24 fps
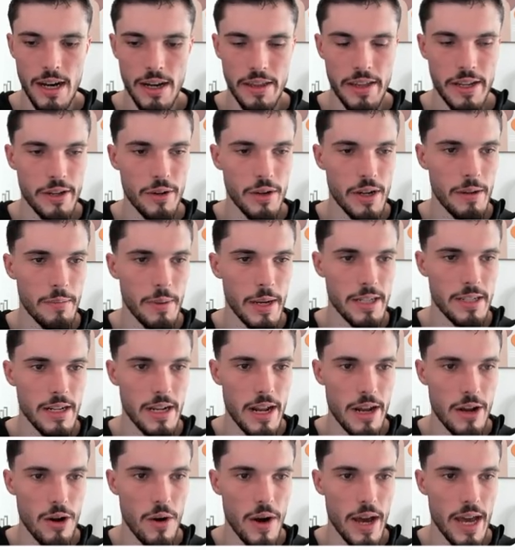Then you can
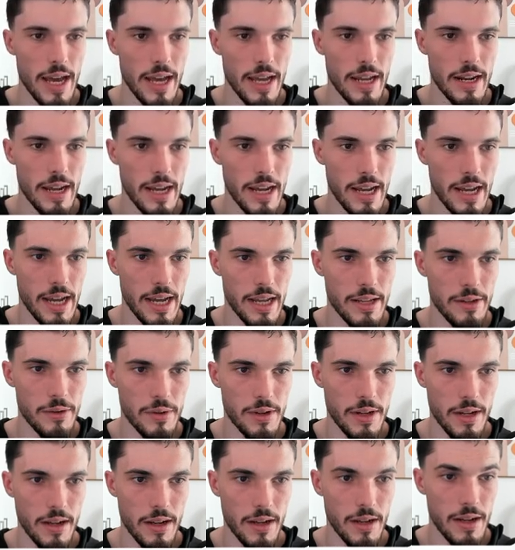basically go ahead and you
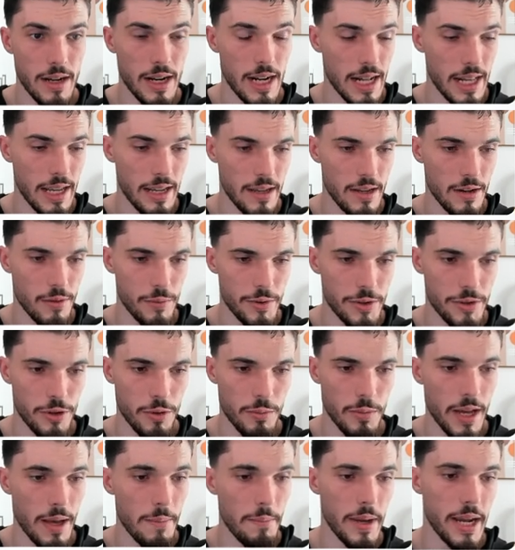can click
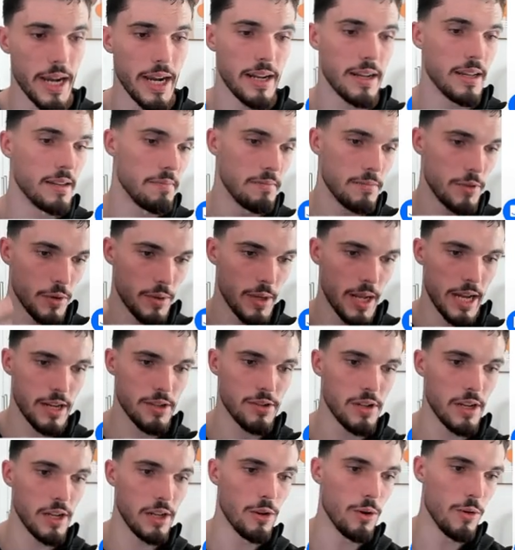resume campaign and you can
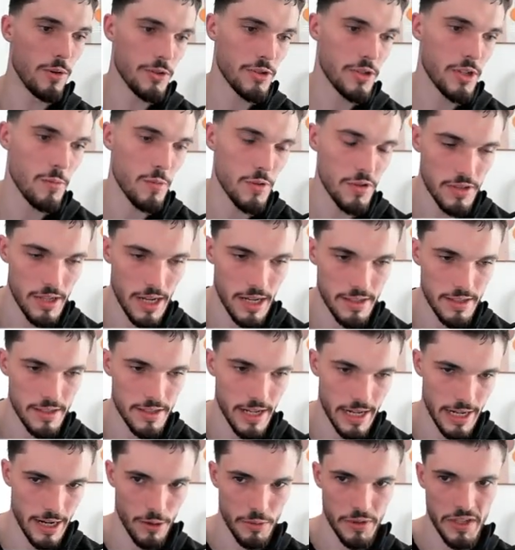actually launch. It will start
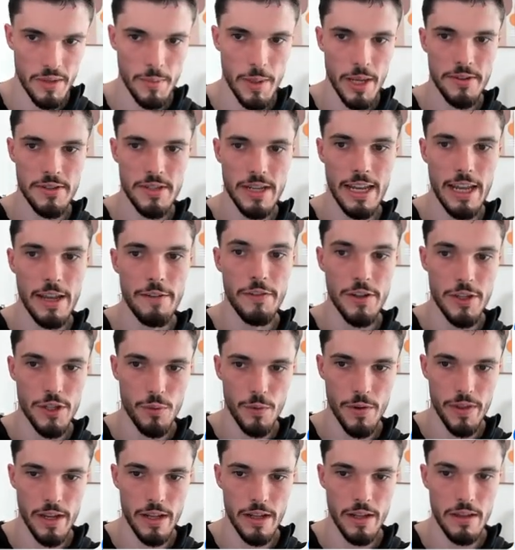sending out emails if it's
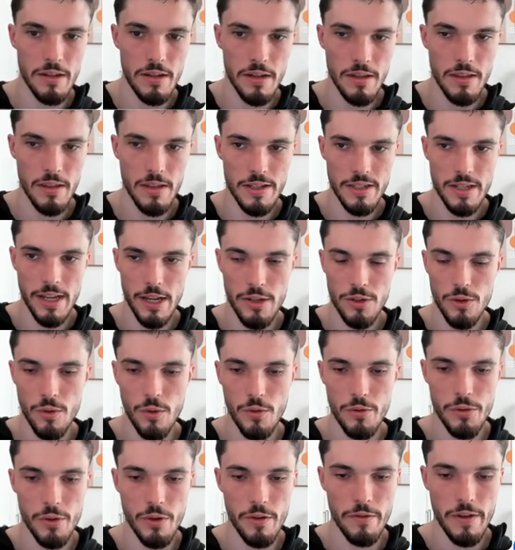within the
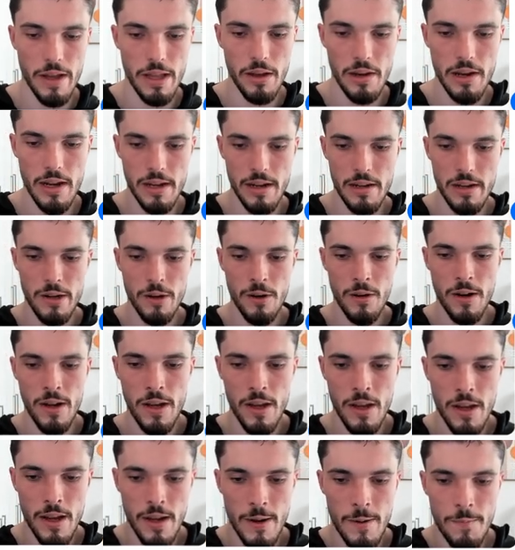schedule you have allocated here.
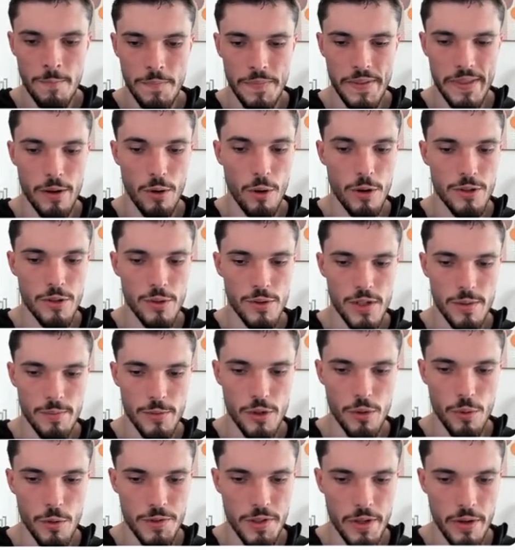There are also some
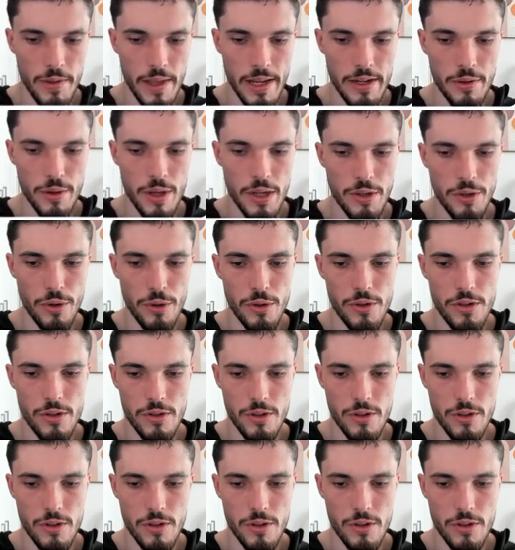tools here that you can use.